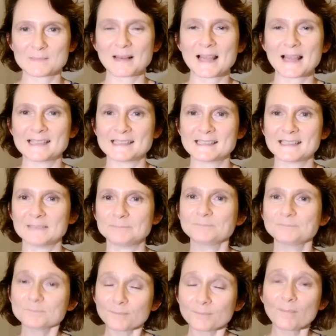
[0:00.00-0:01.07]
plants in.
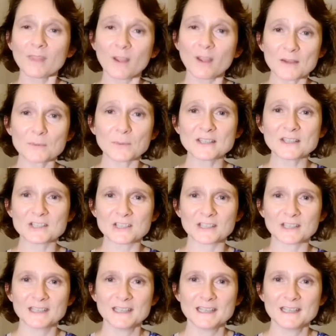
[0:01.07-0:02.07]
I went to